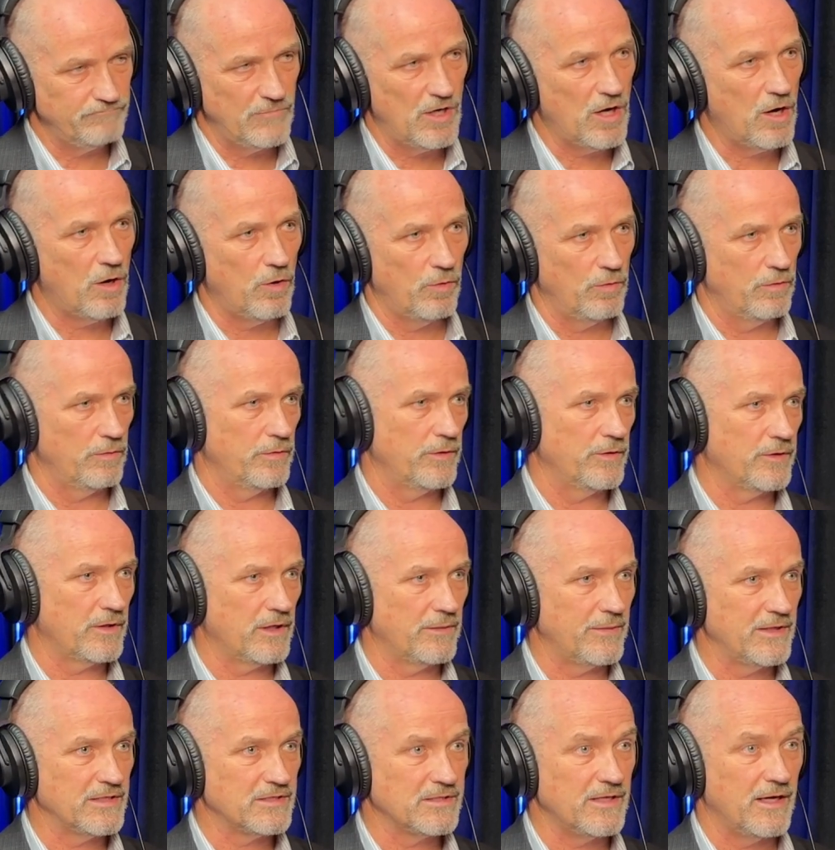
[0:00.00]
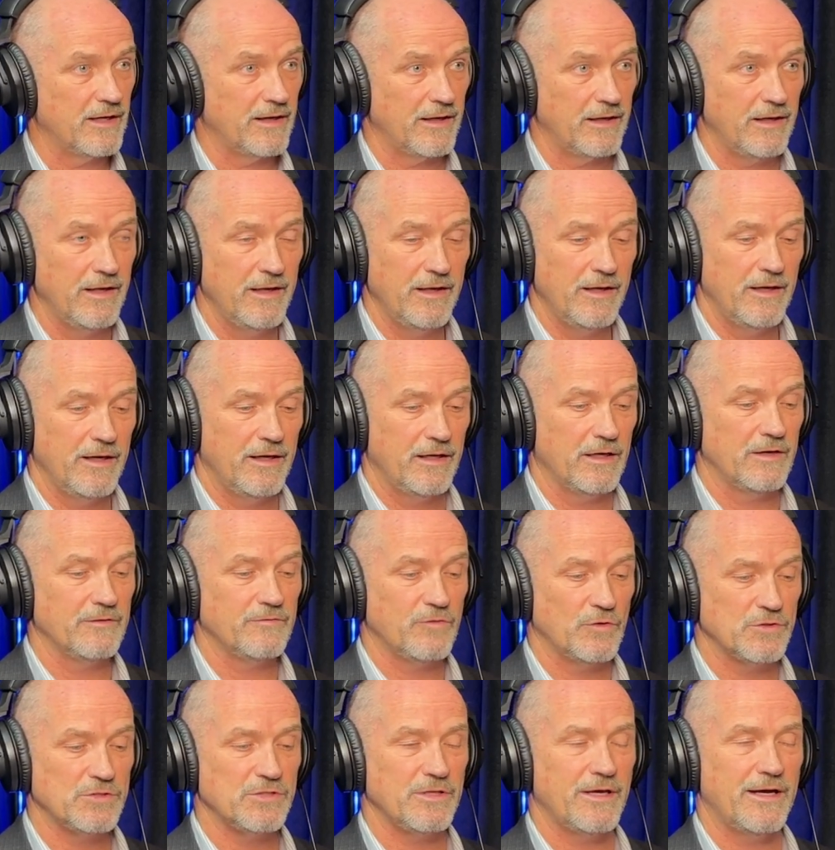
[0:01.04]
No, you're going to be stuck. And
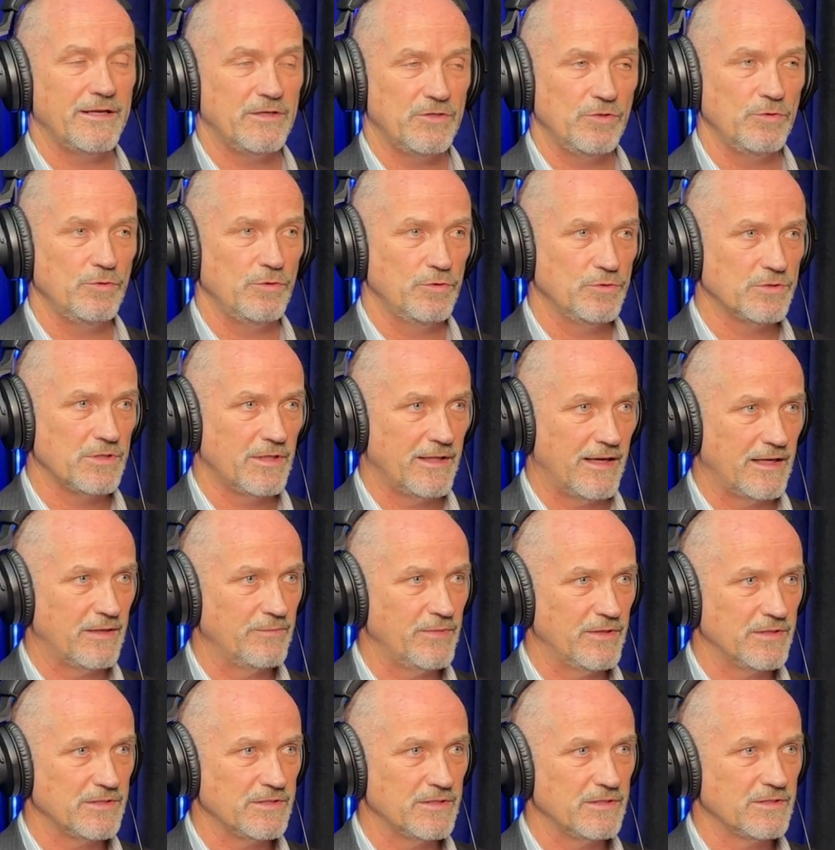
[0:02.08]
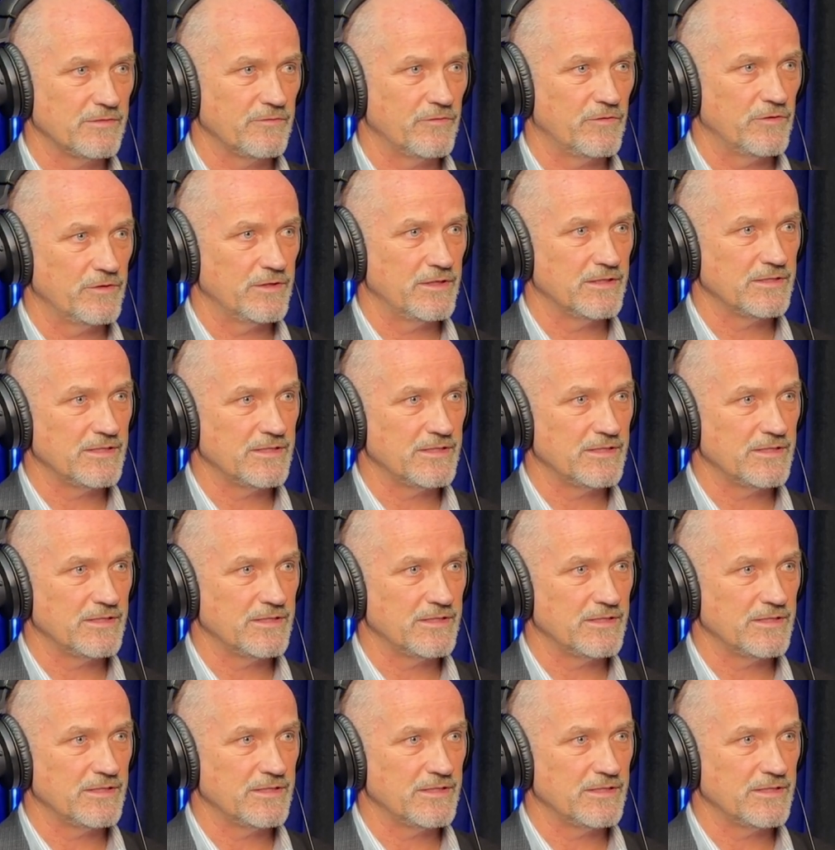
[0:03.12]
unfortunately, I do lose a lot of business for